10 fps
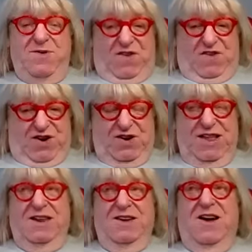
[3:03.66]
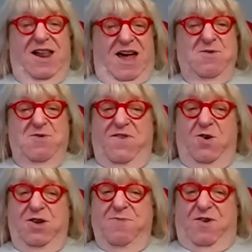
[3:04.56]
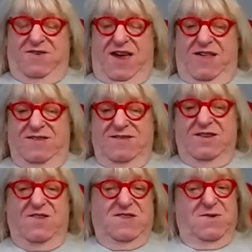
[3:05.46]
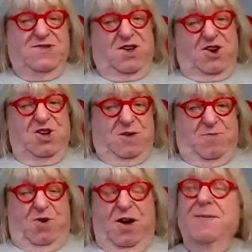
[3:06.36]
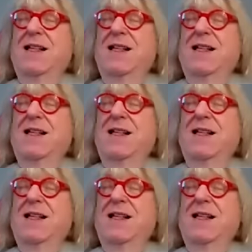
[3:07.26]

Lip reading: was a cheerleader, and I were voted most talented because there was a girl and a boy.